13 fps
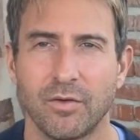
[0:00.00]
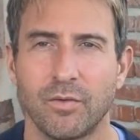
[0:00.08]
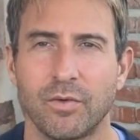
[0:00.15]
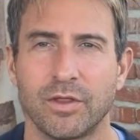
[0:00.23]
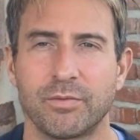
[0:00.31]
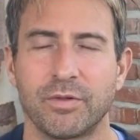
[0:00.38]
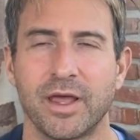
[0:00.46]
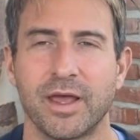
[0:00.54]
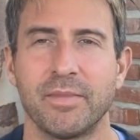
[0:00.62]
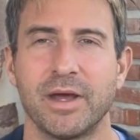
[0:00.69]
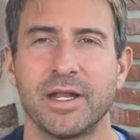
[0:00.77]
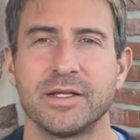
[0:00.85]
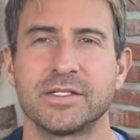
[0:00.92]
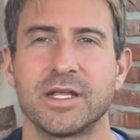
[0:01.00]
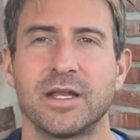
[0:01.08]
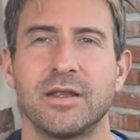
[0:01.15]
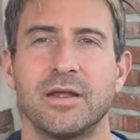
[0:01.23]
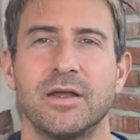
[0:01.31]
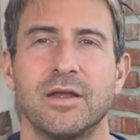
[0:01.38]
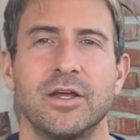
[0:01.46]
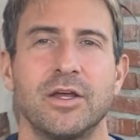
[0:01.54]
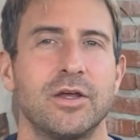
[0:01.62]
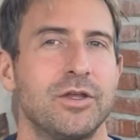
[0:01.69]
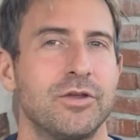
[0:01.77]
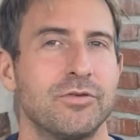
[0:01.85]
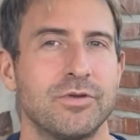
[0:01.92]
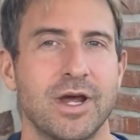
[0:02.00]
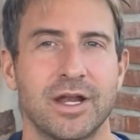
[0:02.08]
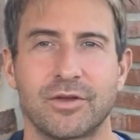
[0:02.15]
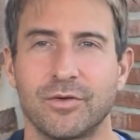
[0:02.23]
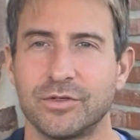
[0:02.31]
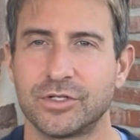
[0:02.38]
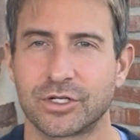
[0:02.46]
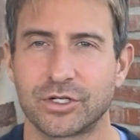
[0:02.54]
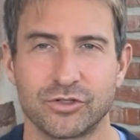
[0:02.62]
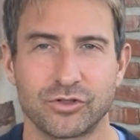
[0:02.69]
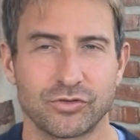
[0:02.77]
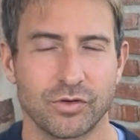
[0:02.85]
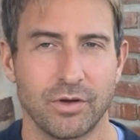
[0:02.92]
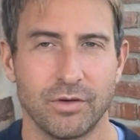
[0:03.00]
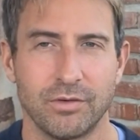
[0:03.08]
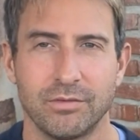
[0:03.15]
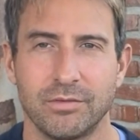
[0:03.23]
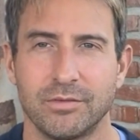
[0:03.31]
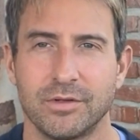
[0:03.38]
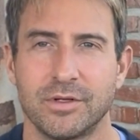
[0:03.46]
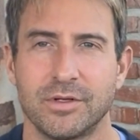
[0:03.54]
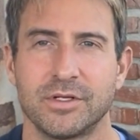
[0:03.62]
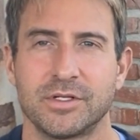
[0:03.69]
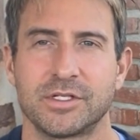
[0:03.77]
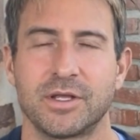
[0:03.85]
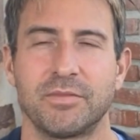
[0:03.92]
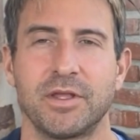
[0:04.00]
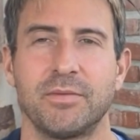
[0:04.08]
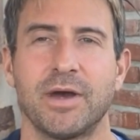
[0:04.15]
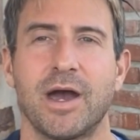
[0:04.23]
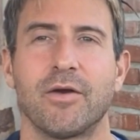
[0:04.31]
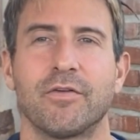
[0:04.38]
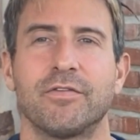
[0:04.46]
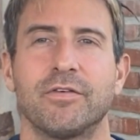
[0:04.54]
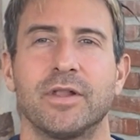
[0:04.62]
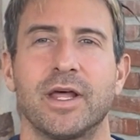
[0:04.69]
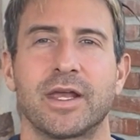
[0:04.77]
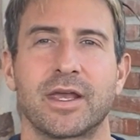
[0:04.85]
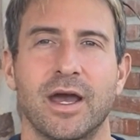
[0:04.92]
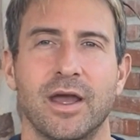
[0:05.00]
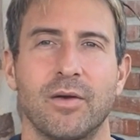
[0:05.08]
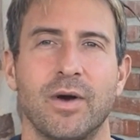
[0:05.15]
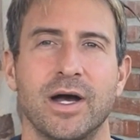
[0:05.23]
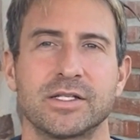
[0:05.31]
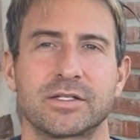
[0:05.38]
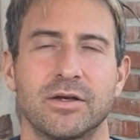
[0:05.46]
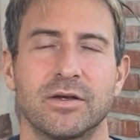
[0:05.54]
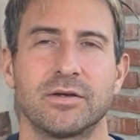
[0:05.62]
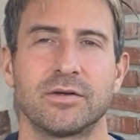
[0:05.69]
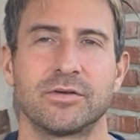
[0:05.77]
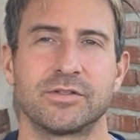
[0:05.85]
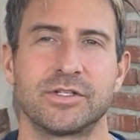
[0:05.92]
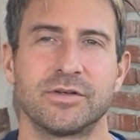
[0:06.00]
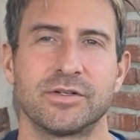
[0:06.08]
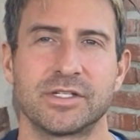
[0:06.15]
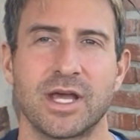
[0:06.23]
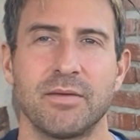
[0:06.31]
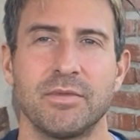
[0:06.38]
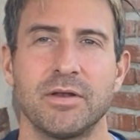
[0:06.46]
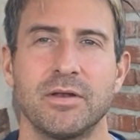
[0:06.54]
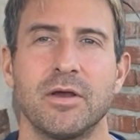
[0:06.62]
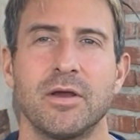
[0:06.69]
with plant medicine. You're not going to control something powerful like ayahuasca or psilocybin,